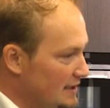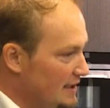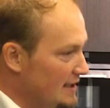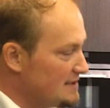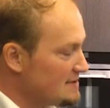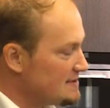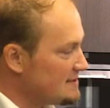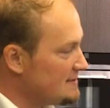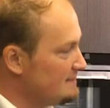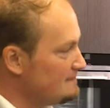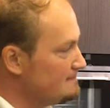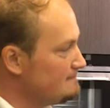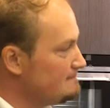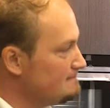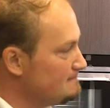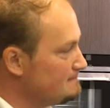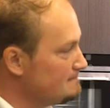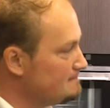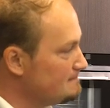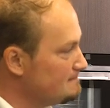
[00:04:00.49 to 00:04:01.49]

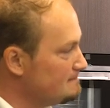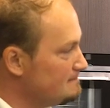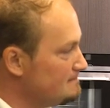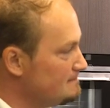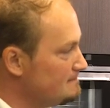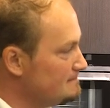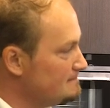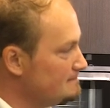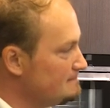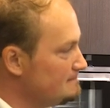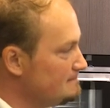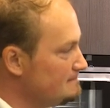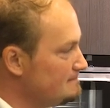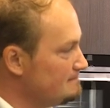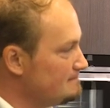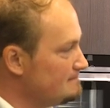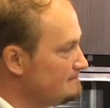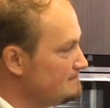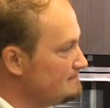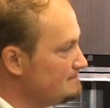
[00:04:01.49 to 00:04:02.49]

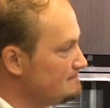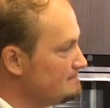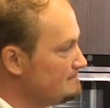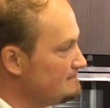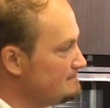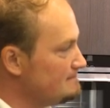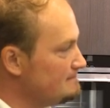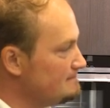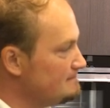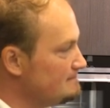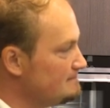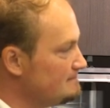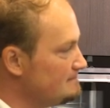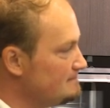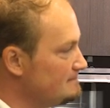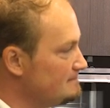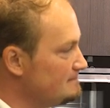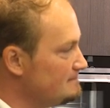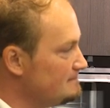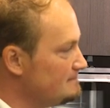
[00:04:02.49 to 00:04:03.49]

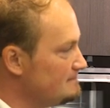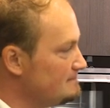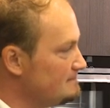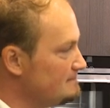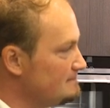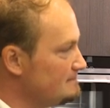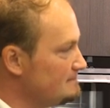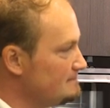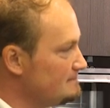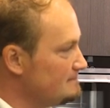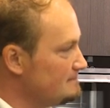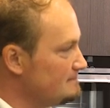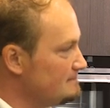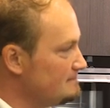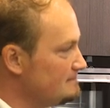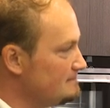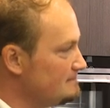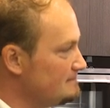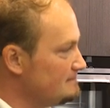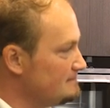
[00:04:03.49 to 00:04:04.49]

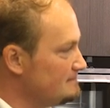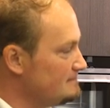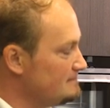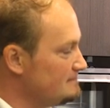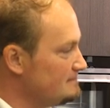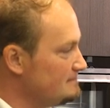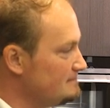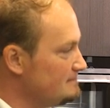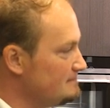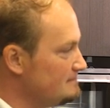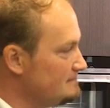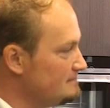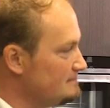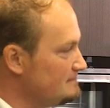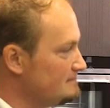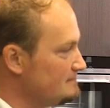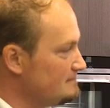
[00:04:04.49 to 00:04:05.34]
(not speaking)